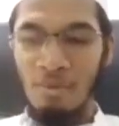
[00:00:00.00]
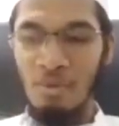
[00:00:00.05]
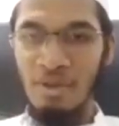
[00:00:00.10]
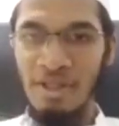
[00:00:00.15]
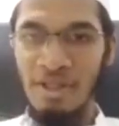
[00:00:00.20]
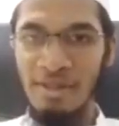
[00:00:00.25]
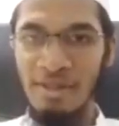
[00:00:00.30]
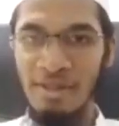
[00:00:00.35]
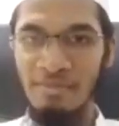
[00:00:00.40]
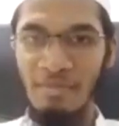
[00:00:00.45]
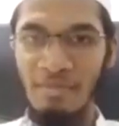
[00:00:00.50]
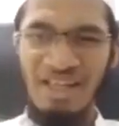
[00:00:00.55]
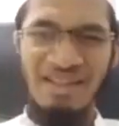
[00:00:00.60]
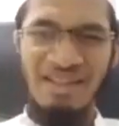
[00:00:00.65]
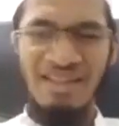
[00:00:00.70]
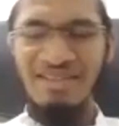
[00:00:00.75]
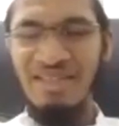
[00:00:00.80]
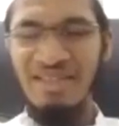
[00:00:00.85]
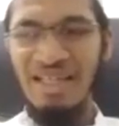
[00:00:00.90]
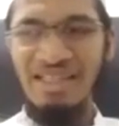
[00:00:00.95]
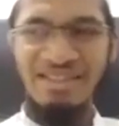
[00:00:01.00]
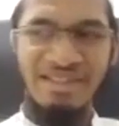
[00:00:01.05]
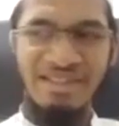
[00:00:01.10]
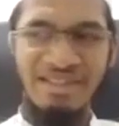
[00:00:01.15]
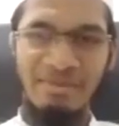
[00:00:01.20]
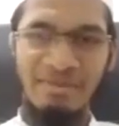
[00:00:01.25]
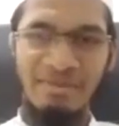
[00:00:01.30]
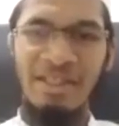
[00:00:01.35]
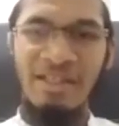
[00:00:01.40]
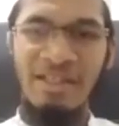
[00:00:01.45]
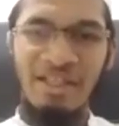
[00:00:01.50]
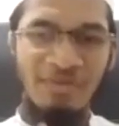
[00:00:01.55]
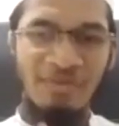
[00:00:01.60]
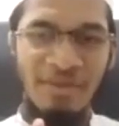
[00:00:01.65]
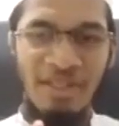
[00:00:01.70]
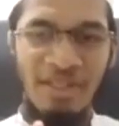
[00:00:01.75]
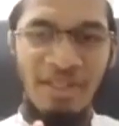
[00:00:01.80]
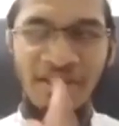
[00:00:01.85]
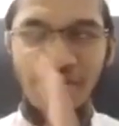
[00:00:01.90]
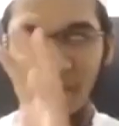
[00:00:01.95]
Okay, and this has some
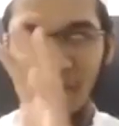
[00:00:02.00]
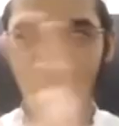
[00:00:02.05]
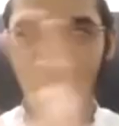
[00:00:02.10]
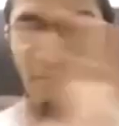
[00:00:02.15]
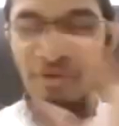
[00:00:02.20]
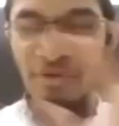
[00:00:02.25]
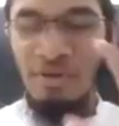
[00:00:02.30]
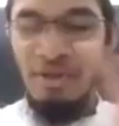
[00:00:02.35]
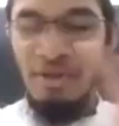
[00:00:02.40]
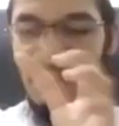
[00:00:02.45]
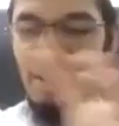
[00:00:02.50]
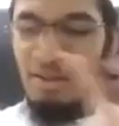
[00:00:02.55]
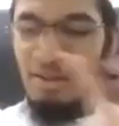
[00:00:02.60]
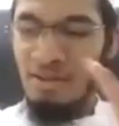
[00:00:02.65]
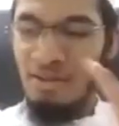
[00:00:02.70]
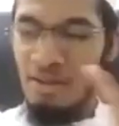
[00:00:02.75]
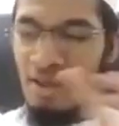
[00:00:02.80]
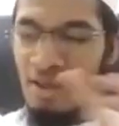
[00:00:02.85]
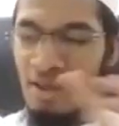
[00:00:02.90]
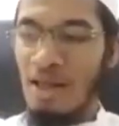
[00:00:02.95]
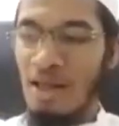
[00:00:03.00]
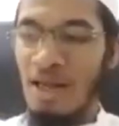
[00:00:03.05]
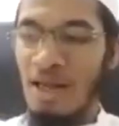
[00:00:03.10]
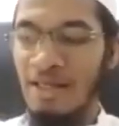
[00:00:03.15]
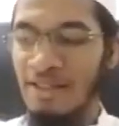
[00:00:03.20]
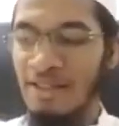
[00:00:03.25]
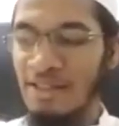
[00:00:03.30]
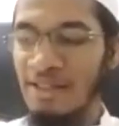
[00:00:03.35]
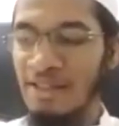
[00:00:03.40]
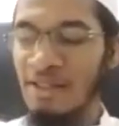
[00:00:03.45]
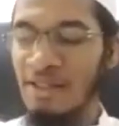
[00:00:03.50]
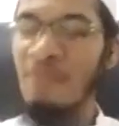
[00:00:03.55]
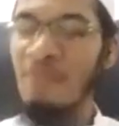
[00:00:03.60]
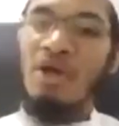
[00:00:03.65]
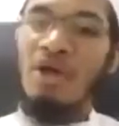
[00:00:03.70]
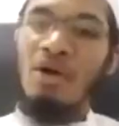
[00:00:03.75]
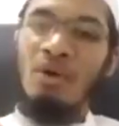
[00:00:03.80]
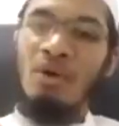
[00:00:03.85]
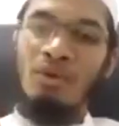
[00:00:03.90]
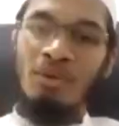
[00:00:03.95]
details, but I'll just give you the main idea.
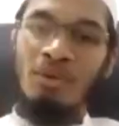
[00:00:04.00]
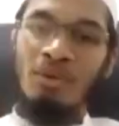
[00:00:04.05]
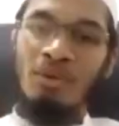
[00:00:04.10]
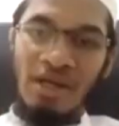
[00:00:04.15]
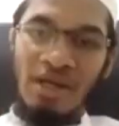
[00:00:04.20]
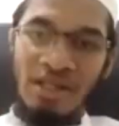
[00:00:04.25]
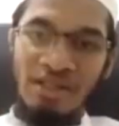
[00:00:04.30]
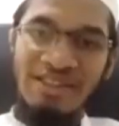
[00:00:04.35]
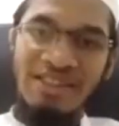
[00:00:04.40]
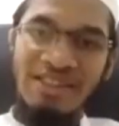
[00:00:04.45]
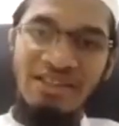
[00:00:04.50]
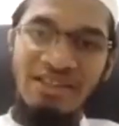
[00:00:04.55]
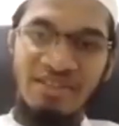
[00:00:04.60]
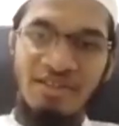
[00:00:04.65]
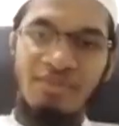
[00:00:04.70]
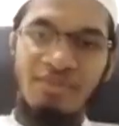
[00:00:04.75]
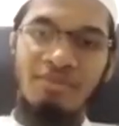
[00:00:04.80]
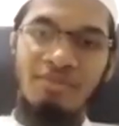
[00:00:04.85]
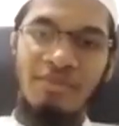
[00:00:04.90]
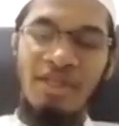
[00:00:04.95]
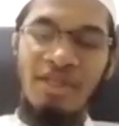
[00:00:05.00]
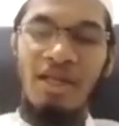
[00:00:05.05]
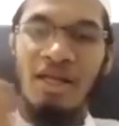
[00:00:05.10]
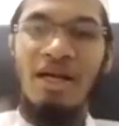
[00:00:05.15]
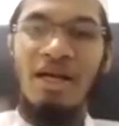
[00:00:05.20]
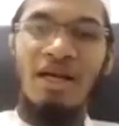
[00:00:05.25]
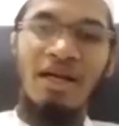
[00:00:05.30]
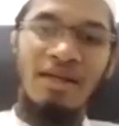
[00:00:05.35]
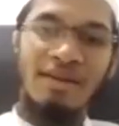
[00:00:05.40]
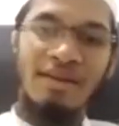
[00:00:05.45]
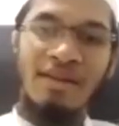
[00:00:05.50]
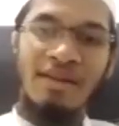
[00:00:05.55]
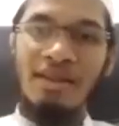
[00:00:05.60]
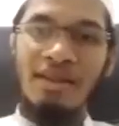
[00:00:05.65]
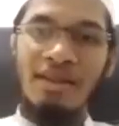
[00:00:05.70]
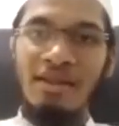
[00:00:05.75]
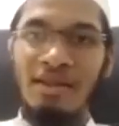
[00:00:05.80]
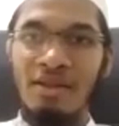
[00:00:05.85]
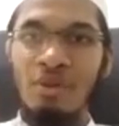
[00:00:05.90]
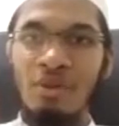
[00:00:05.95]
Quran says something and Ahadith
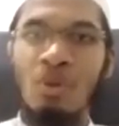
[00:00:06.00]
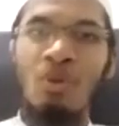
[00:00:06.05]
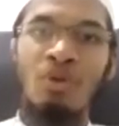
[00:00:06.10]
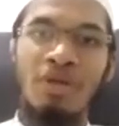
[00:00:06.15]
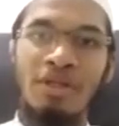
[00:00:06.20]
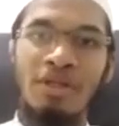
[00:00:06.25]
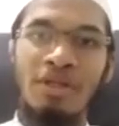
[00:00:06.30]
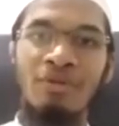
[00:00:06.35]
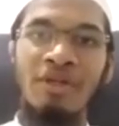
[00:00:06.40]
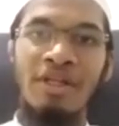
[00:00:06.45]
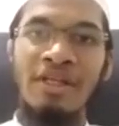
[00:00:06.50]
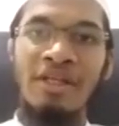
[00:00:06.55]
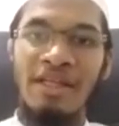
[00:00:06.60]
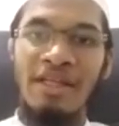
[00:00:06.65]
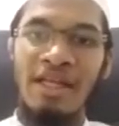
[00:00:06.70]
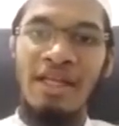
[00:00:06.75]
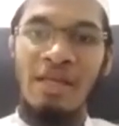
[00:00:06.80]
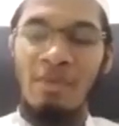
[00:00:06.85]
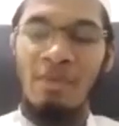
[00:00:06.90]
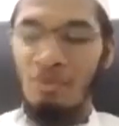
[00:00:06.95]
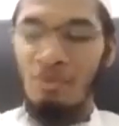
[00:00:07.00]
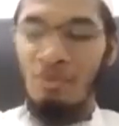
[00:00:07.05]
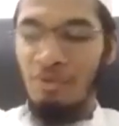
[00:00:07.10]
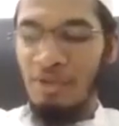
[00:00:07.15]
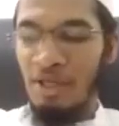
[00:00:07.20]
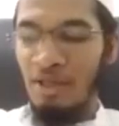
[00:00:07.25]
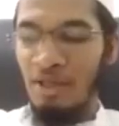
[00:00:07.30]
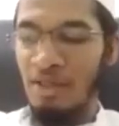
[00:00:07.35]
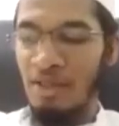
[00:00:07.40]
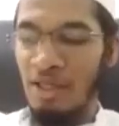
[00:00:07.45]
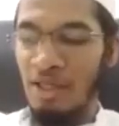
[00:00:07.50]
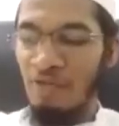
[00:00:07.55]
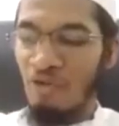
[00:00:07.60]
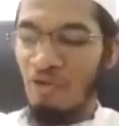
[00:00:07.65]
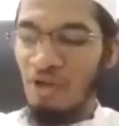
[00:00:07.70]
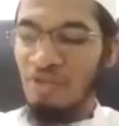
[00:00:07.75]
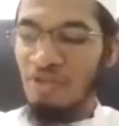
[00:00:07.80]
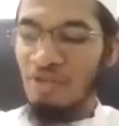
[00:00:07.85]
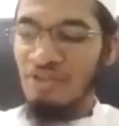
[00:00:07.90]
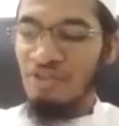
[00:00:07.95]
go into detail about that. Like, for
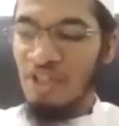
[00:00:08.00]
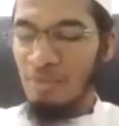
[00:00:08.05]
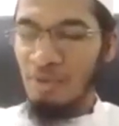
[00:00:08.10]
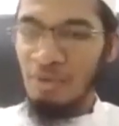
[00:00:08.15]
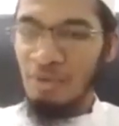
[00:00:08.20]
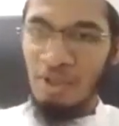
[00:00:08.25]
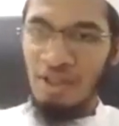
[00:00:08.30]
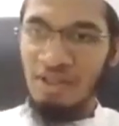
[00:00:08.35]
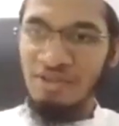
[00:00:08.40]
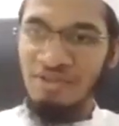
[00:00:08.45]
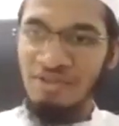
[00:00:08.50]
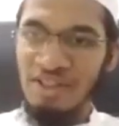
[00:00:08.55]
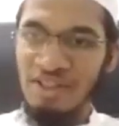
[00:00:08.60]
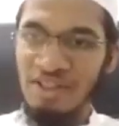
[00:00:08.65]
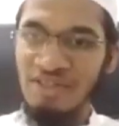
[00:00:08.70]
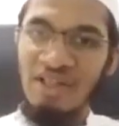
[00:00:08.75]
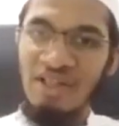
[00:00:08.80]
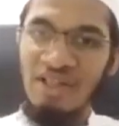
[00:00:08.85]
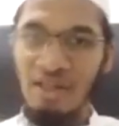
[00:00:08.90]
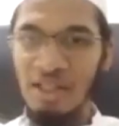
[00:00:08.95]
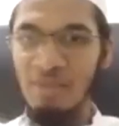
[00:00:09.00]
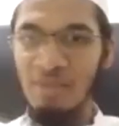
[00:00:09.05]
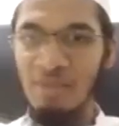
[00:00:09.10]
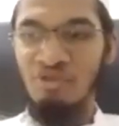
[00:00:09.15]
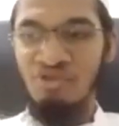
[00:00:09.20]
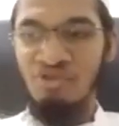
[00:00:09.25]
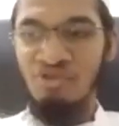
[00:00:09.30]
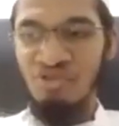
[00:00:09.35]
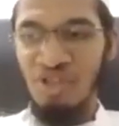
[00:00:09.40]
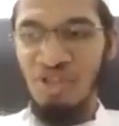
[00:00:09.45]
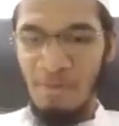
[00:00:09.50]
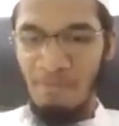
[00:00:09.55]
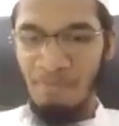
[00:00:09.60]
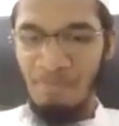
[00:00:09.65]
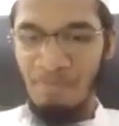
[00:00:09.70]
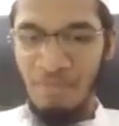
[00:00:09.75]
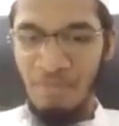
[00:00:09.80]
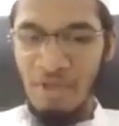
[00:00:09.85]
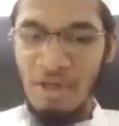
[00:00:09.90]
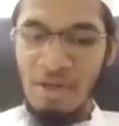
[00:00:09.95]
example, Quran says Aqeedah Salam.
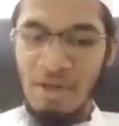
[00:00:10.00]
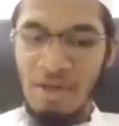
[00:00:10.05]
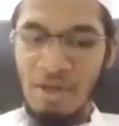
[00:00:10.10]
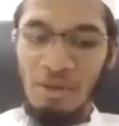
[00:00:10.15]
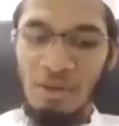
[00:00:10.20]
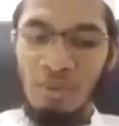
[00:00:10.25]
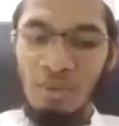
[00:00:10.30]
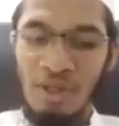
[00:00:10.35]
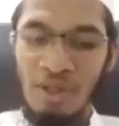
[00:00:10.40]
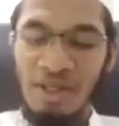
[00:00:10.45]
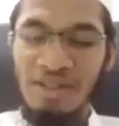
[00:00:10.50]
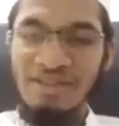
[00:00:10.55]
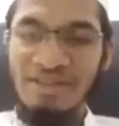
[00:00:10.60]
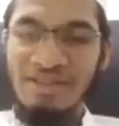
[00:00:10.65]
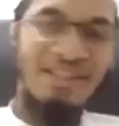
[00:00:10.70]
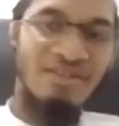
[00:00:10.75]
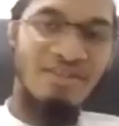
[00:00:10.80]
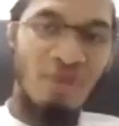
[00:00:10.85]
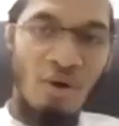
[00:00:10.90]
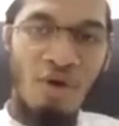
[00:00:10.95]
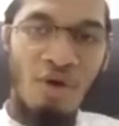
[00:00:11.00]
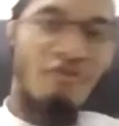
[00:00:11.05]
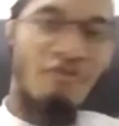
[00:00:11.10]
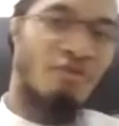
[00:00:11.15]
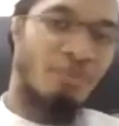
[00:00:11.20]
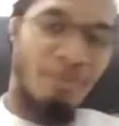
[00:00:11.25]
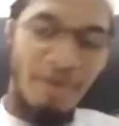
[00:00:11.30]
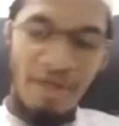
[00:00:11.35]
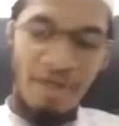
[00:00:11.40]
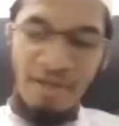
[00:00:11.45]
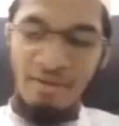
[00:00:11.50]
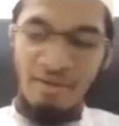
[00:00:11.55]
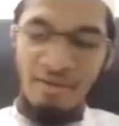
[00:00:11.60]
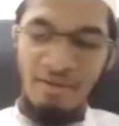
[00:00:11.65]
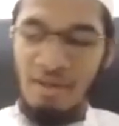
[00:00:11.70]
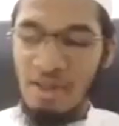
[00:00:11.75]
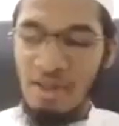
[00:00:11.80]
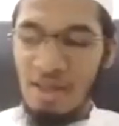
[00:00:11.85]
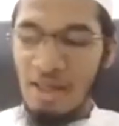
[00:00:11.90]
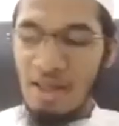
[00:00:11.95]
Quran says offer prayer.
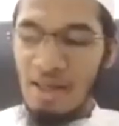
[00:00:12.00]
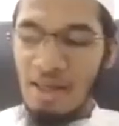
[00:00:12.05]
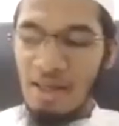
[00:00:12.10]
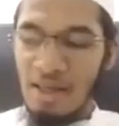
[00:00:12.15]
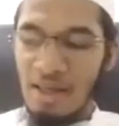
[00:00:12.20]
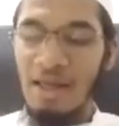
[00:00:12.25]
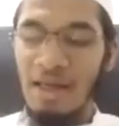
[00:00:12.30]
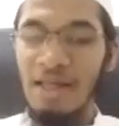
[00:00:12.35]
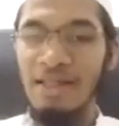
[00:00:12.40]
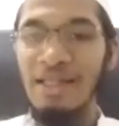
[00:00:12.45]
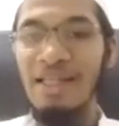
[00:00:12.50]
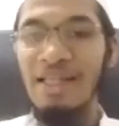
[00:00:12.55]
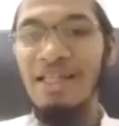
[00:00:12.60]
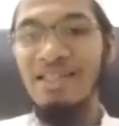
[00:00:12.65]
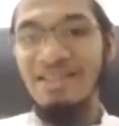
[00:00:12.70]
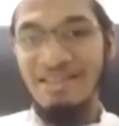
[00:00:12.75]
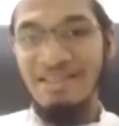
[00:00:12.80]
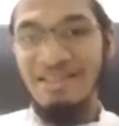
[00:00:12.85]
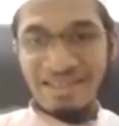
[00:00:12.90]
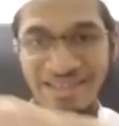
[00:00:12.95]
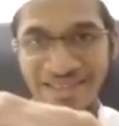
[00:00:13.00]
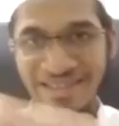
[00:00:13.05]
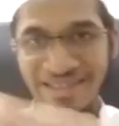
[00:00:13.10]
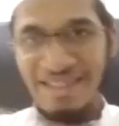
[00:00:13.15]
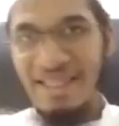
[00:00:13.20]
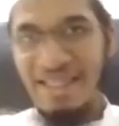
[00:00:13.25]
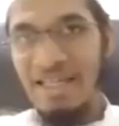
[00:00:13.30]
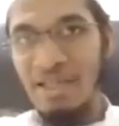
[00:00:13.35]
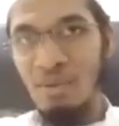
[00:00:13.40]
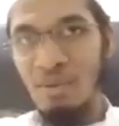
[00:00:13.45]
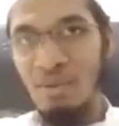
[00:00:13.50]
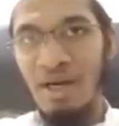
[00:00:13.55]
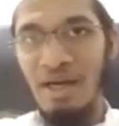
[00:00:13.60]
Ahadith say you